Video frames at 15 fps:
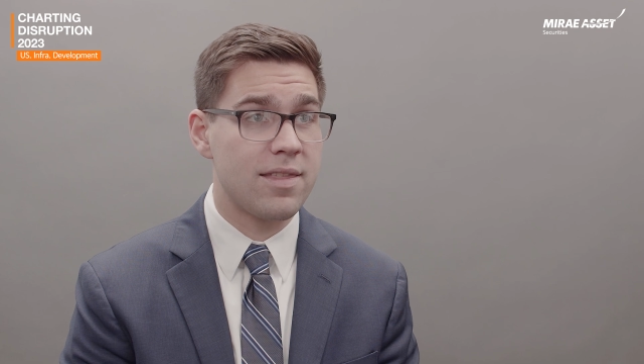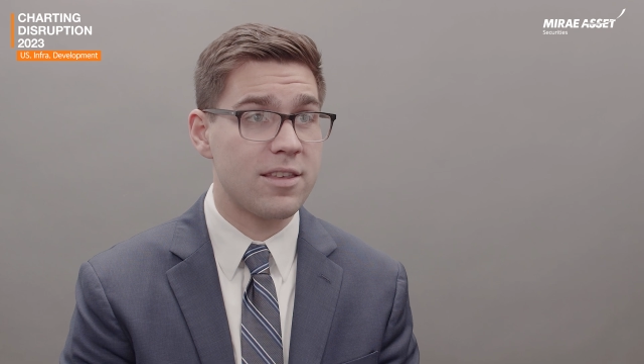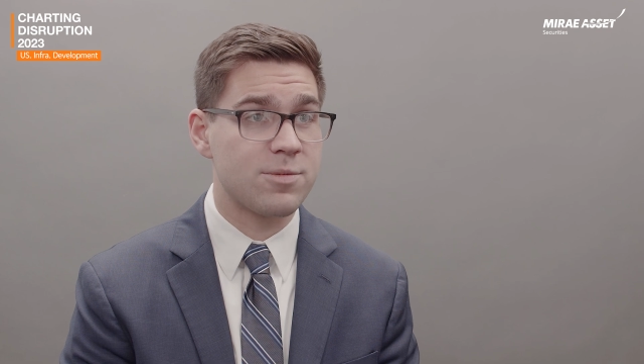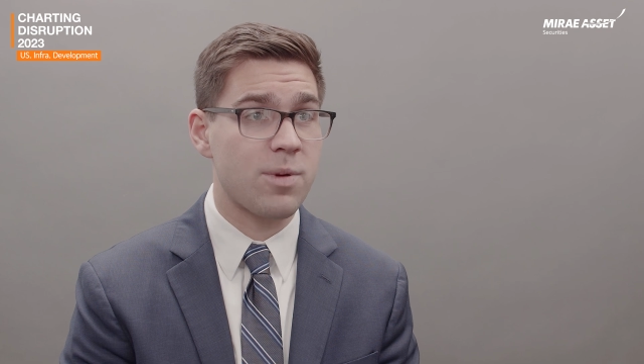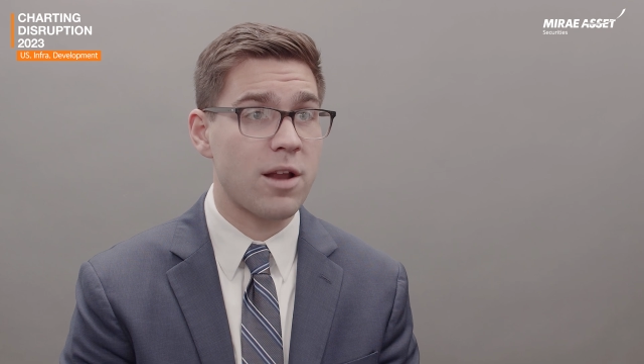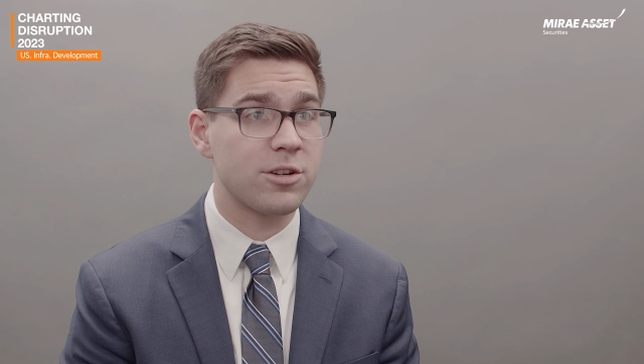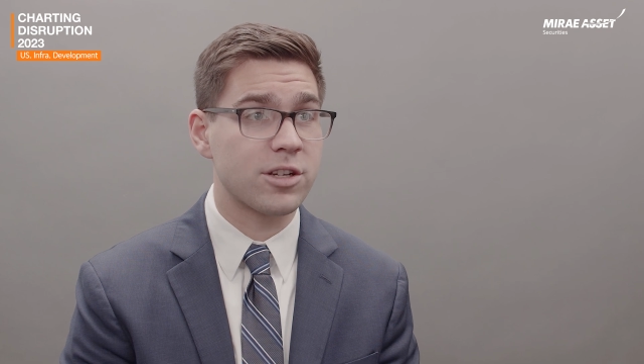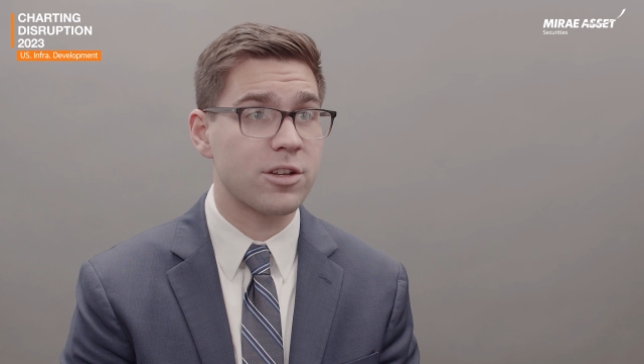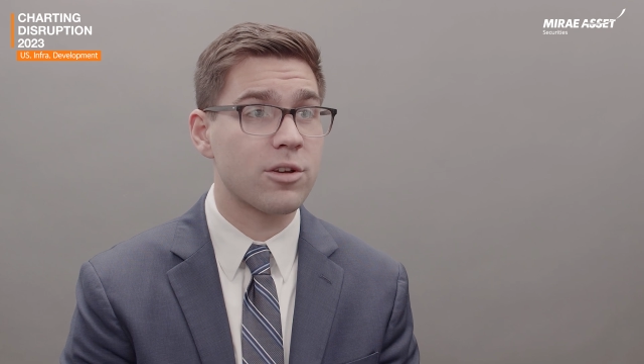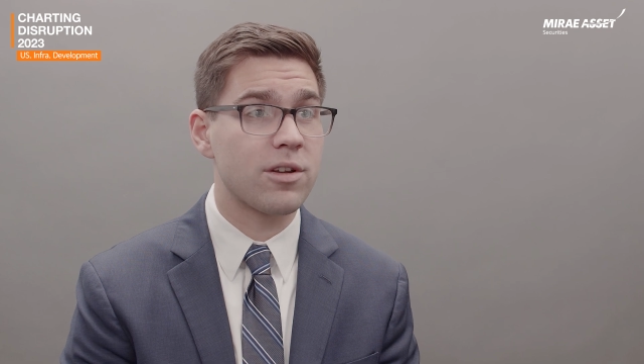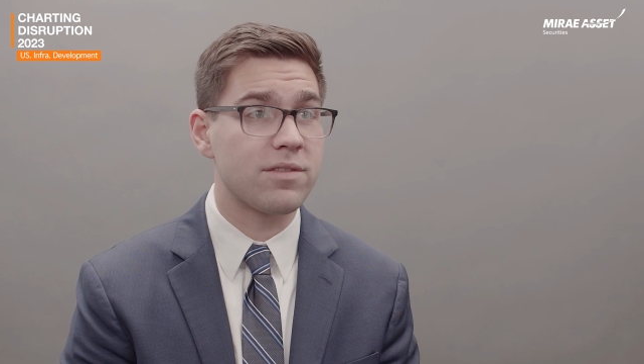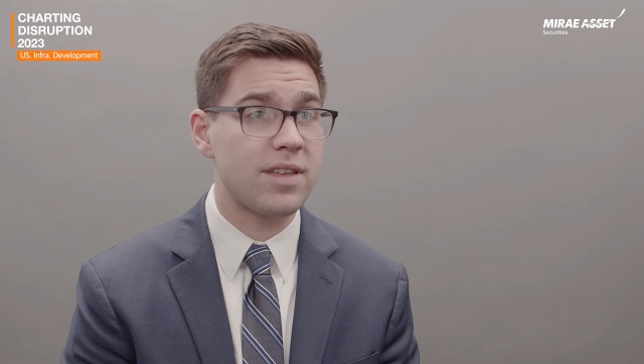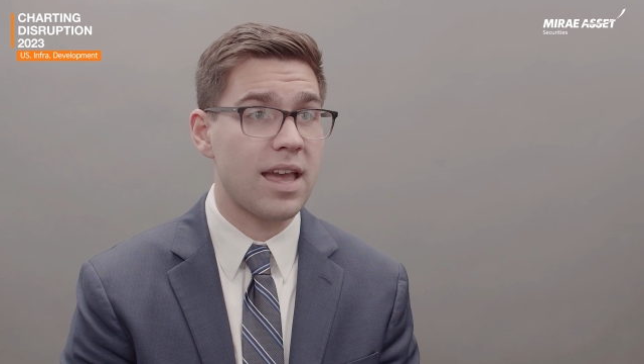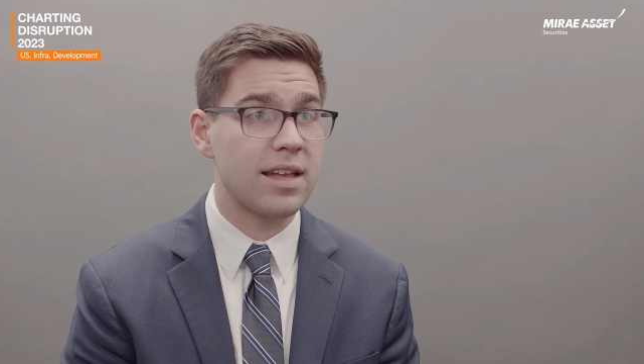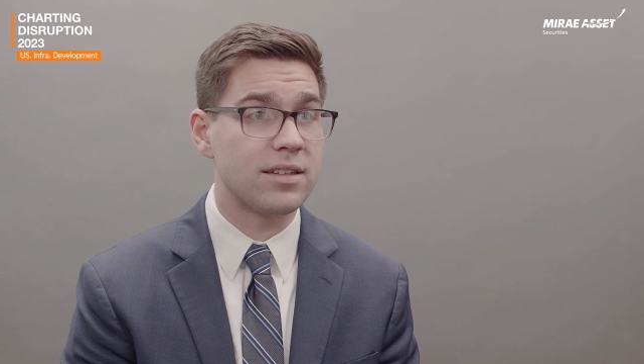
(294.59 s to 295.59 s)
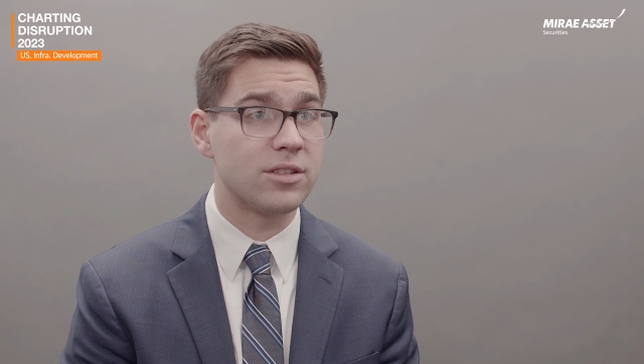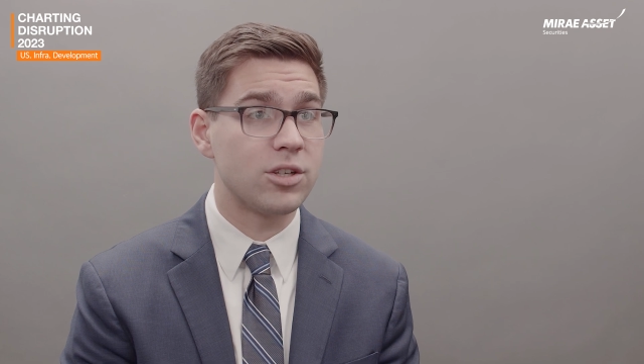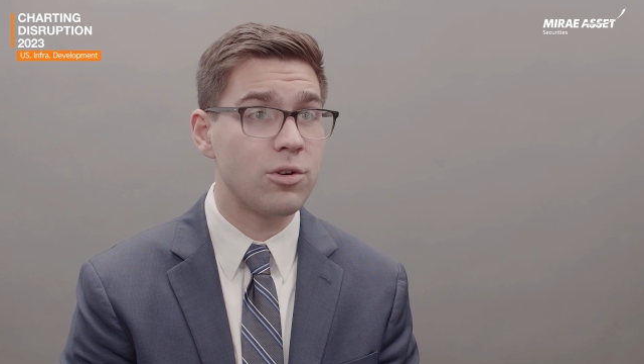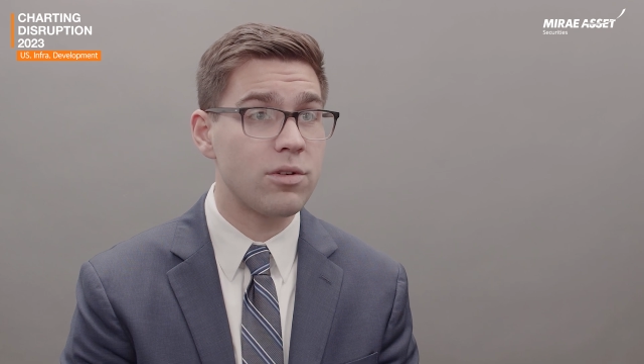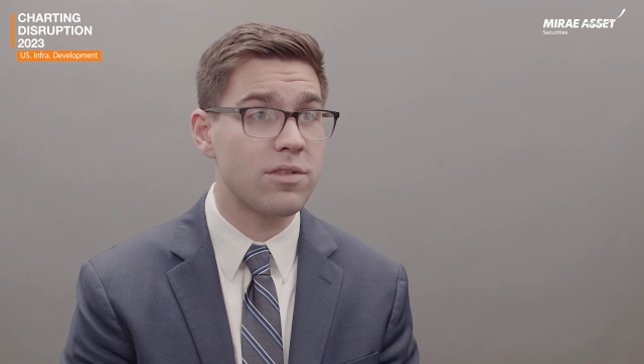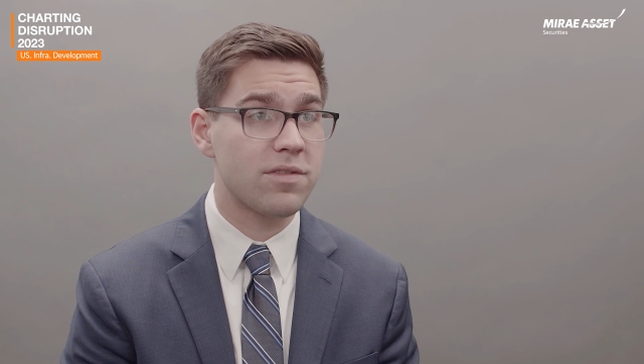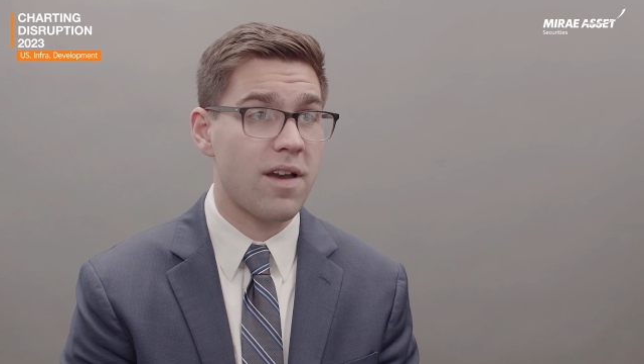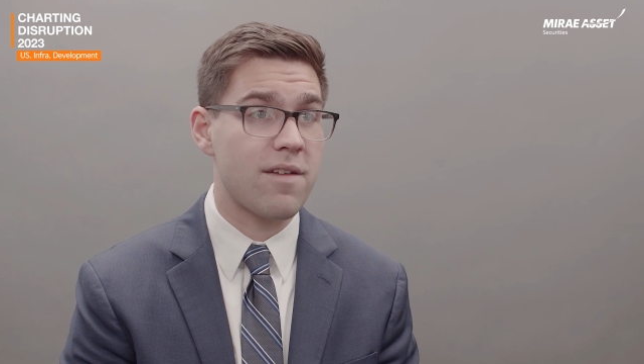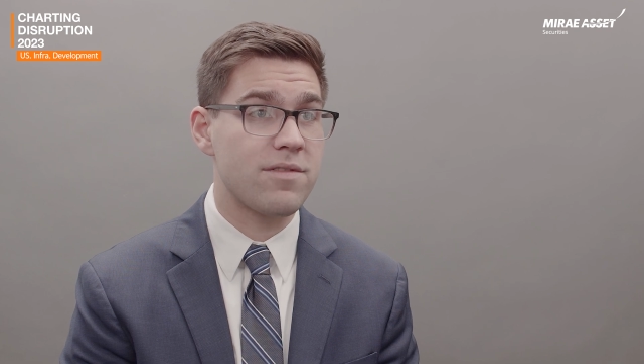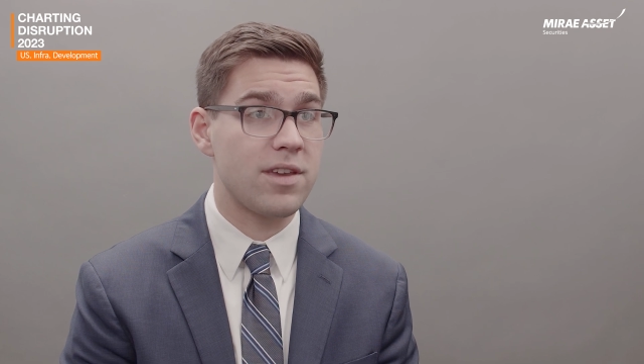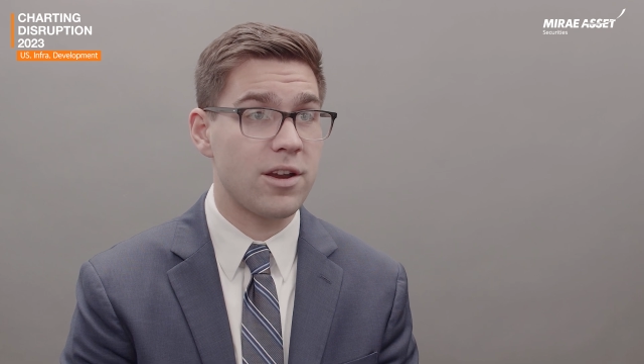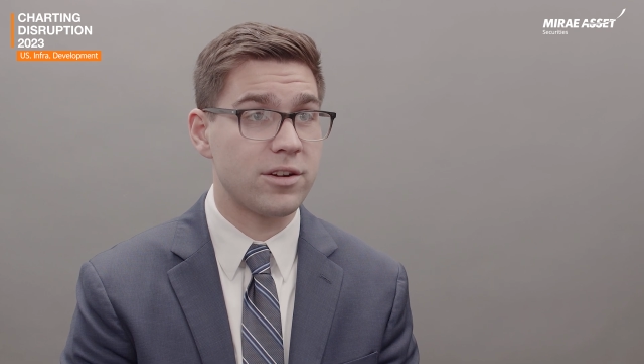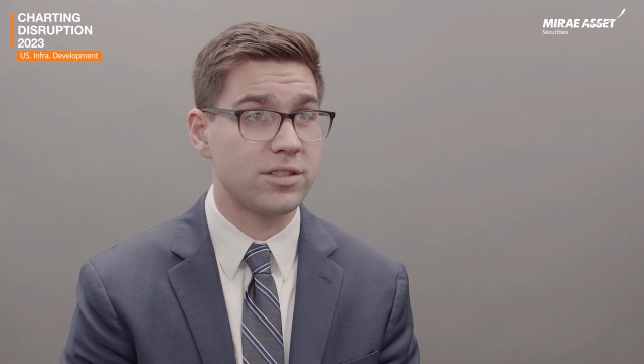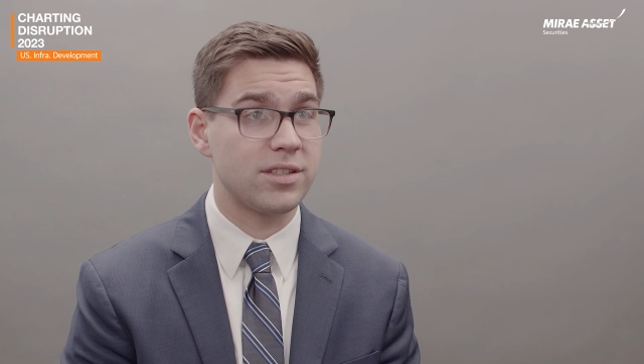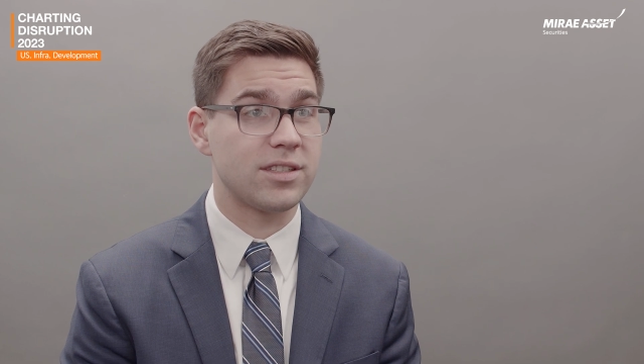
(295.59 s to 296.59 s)
this project could have taken two to five
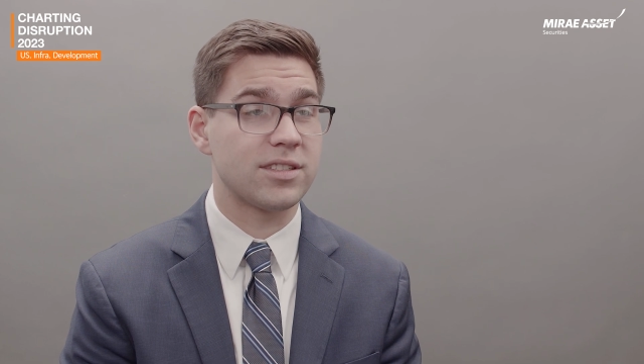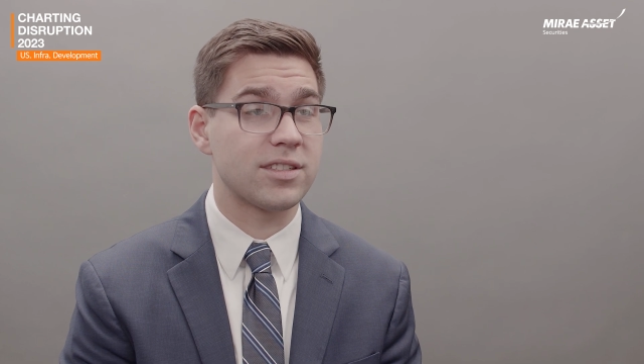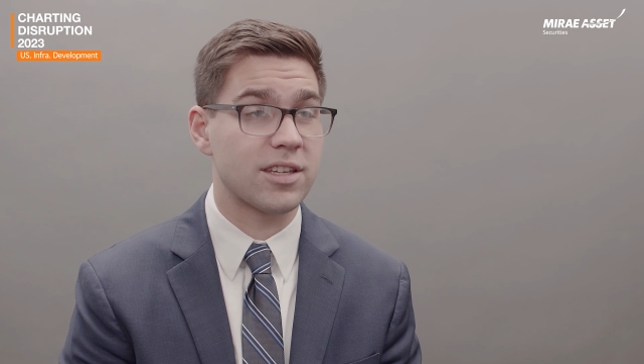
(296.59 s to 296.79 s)
years to